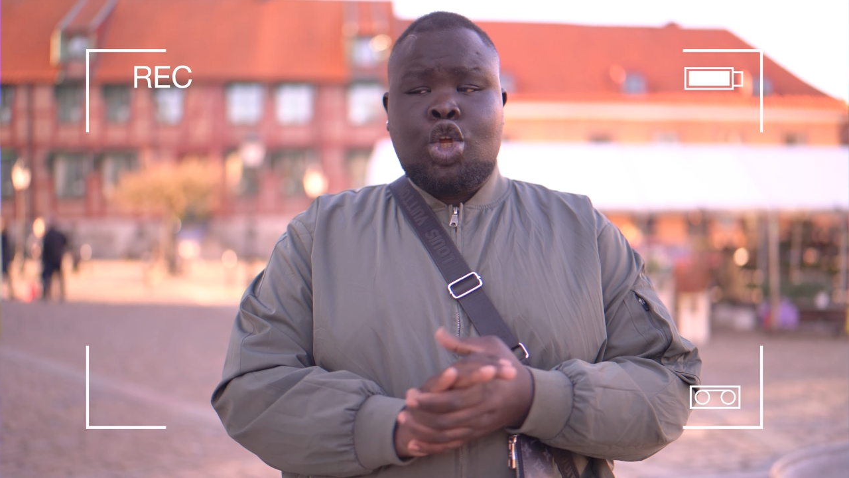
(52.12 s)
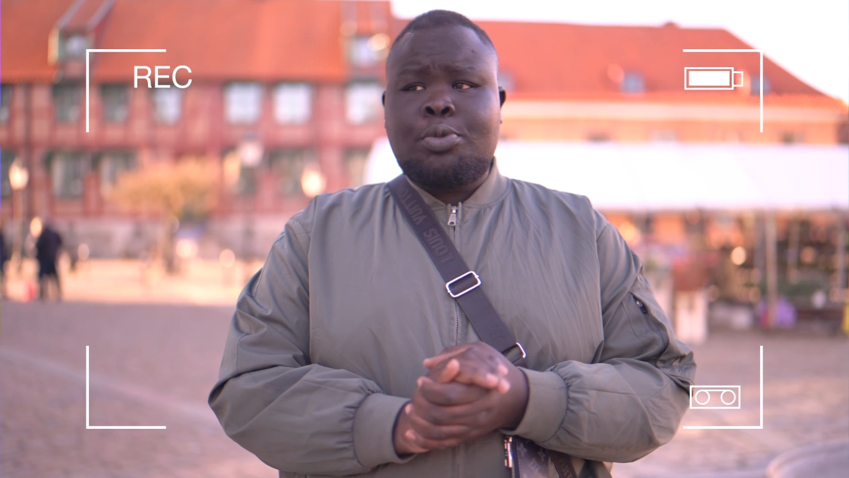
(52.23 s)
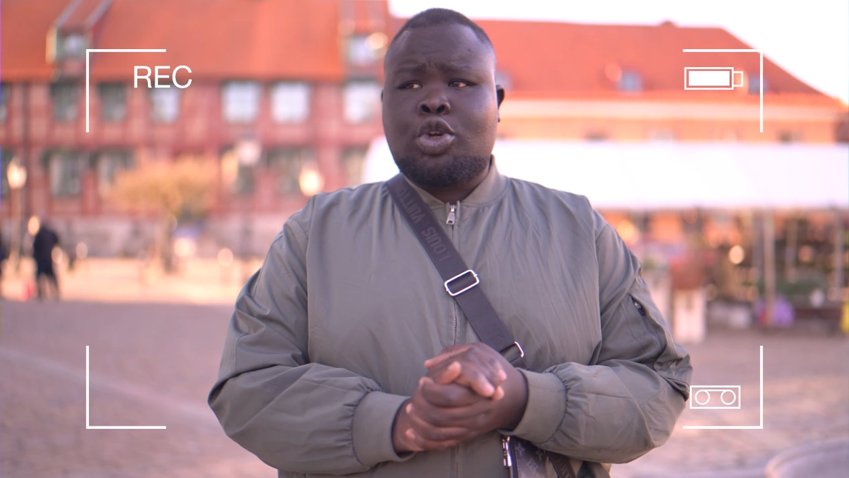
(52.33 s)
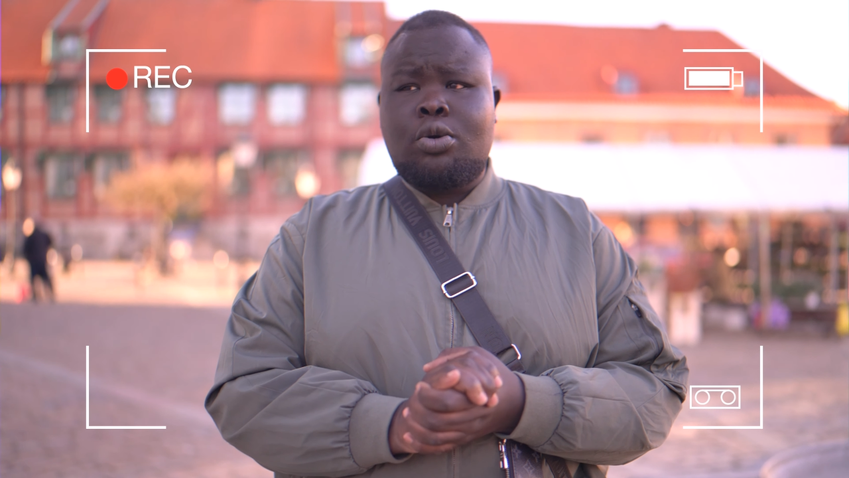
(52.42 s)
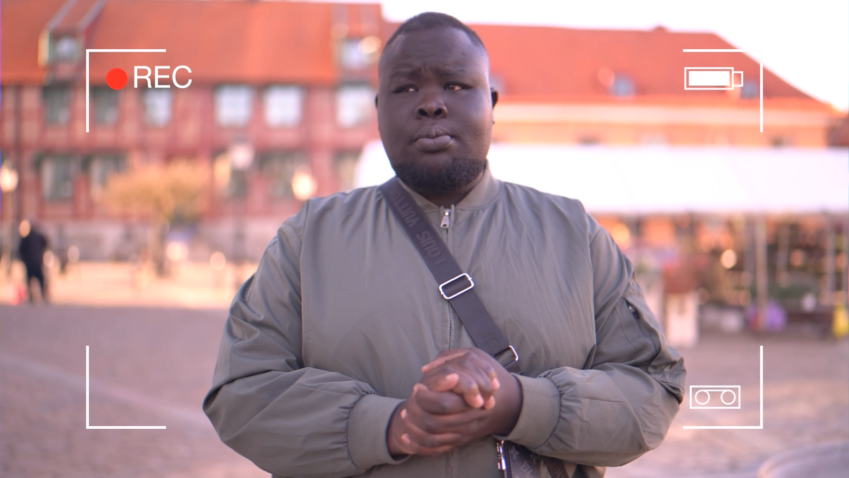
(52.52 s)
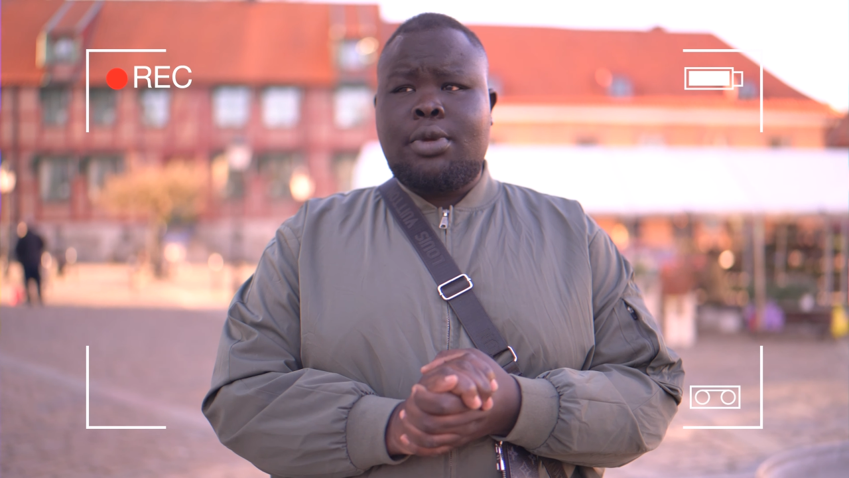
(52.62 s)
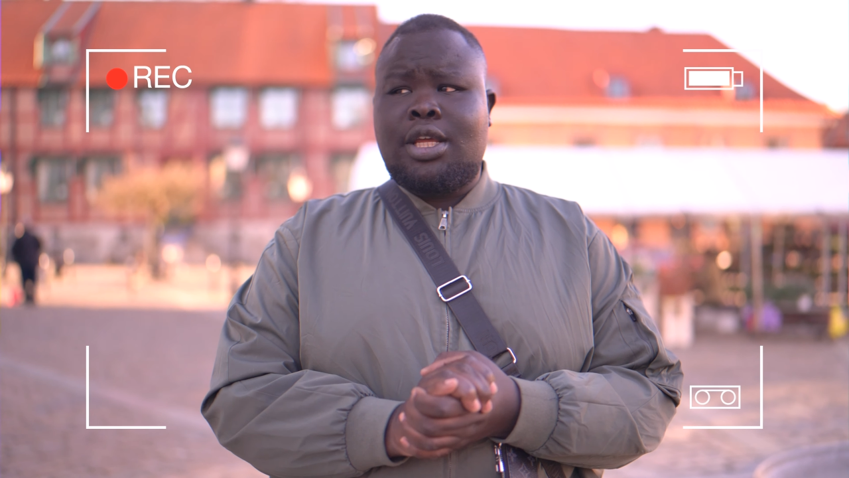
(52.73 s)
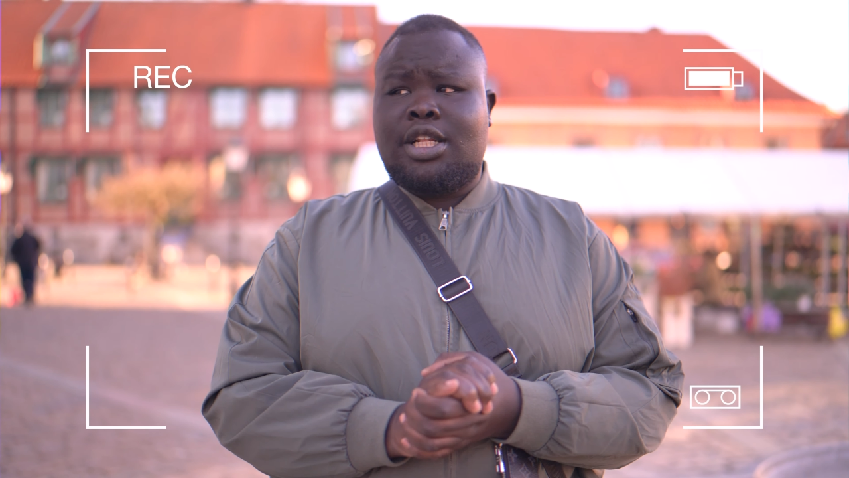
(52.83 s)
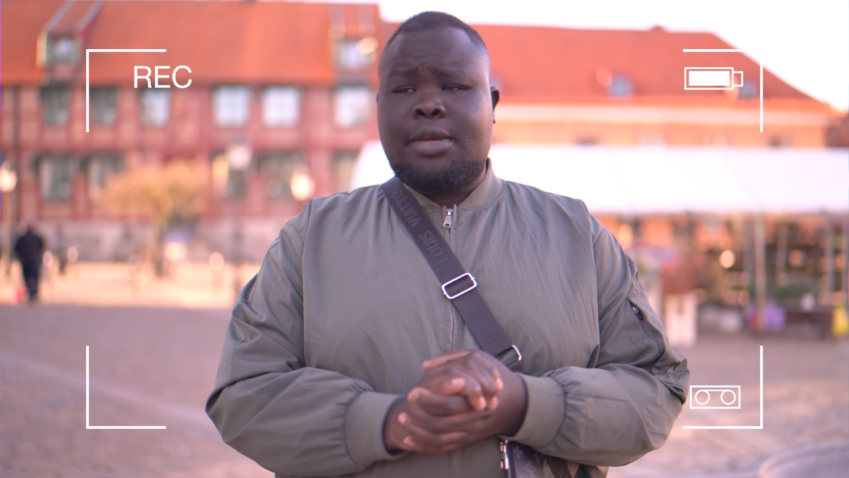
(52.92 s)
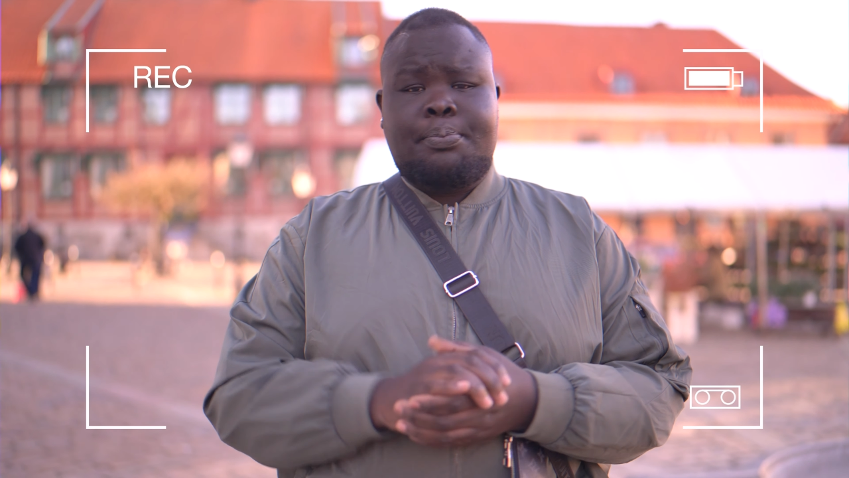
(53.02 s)
De som
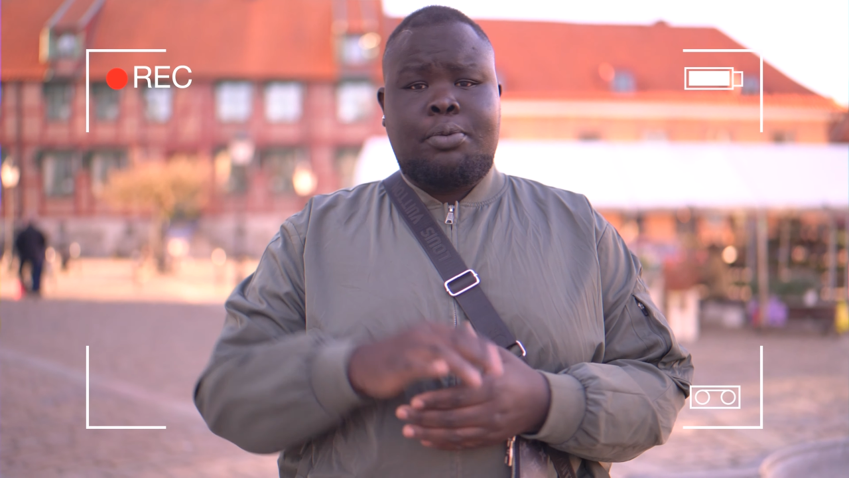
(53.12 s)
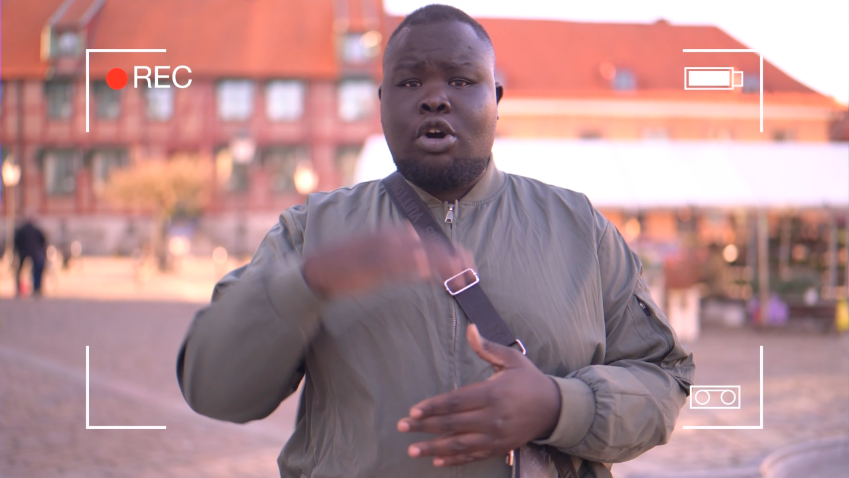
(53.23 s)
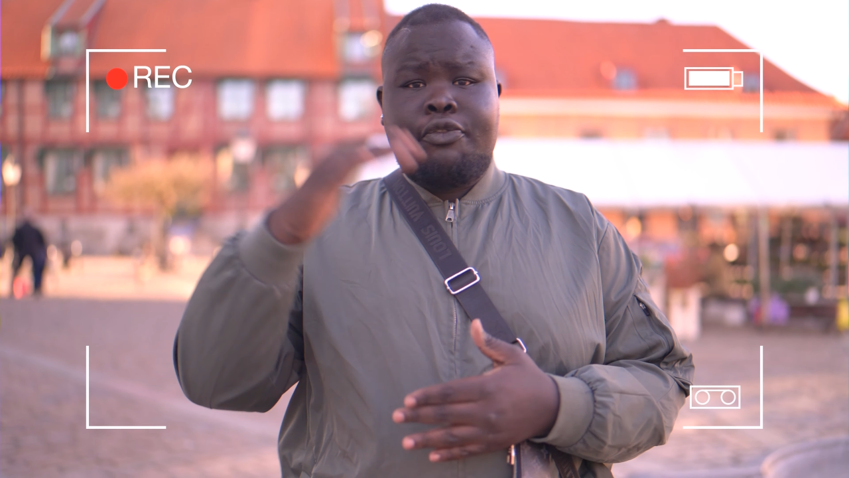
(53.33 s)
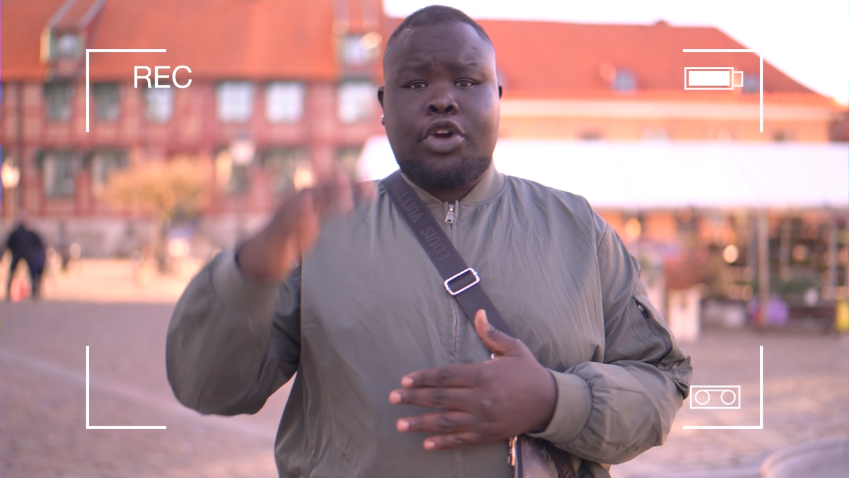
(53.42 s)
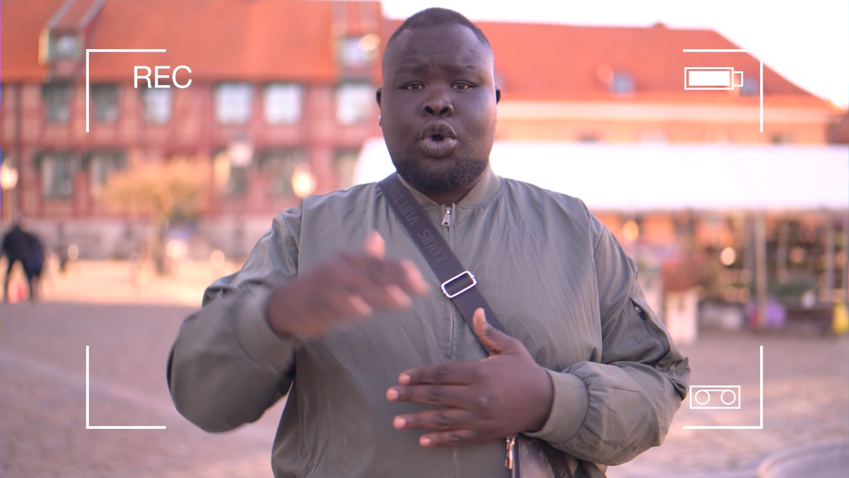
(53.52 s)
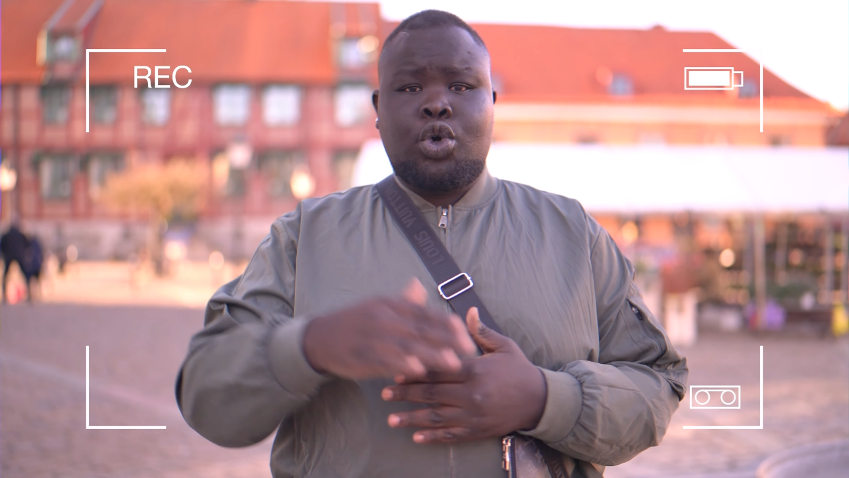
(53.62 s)
är typ över